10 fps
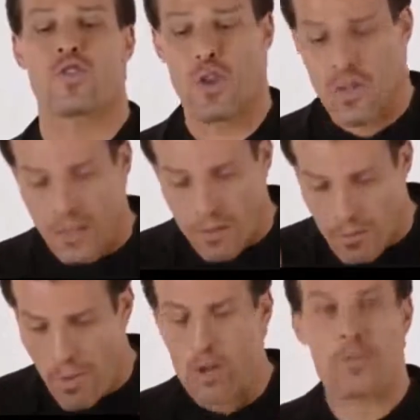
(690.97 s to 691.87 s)
So
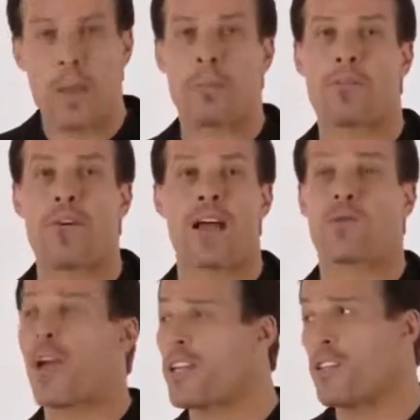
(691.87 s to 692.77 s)
that's what most people
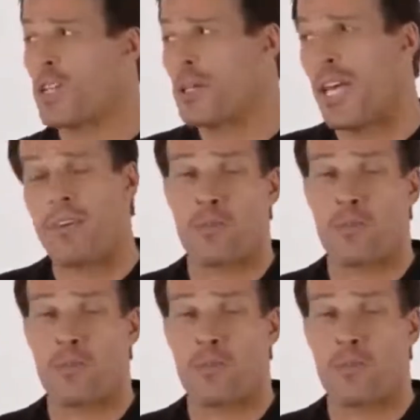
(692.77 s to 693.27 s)
find a way to do,